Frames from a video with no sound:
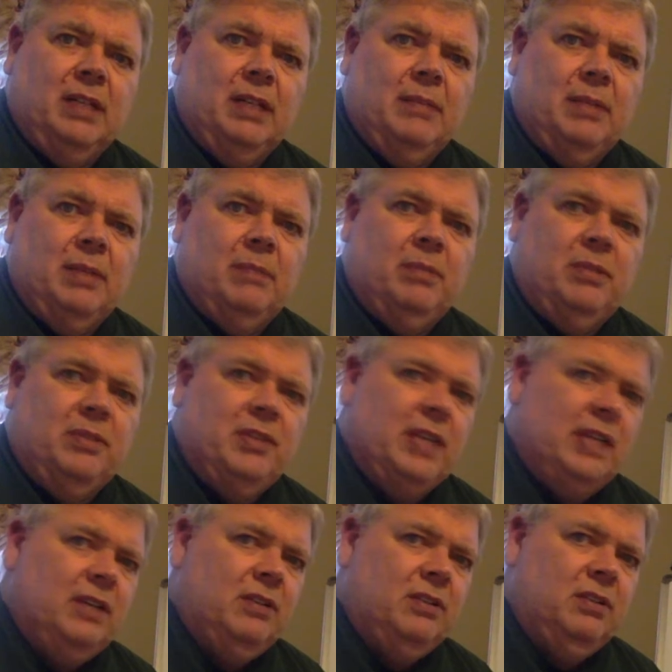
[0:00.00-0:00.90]
I'm going to
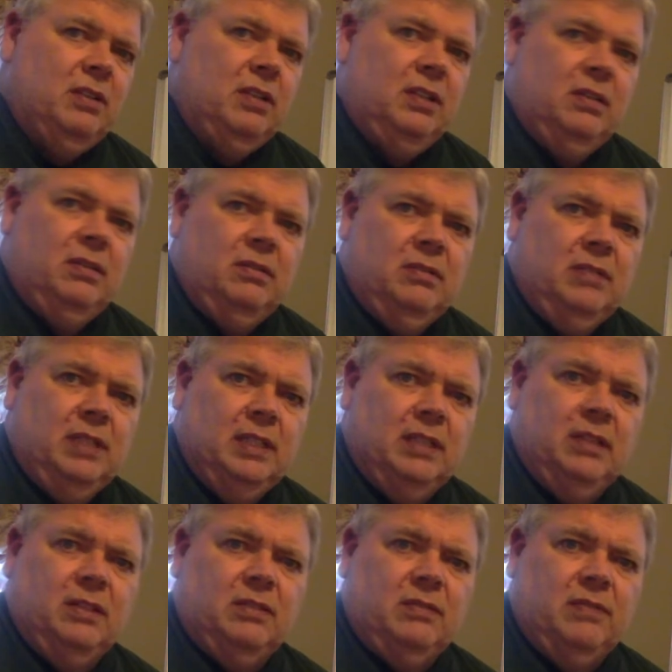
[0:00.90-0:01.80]
present it to you in
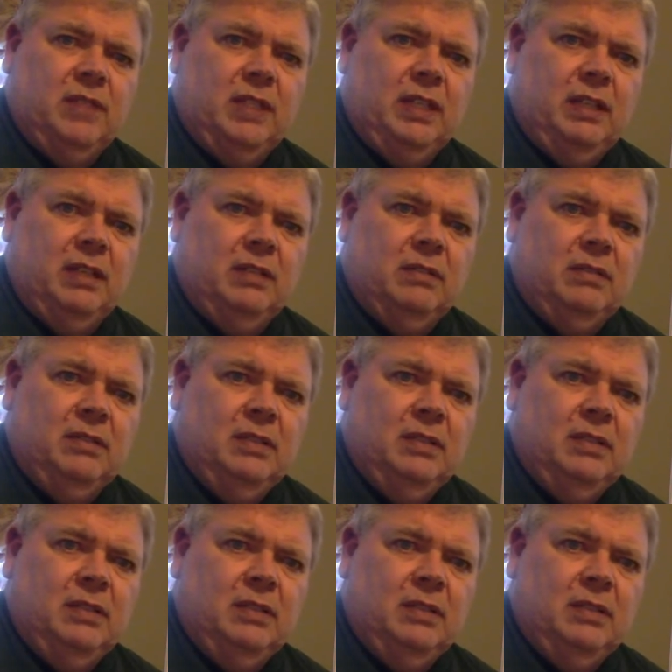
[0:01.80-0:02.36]
this video.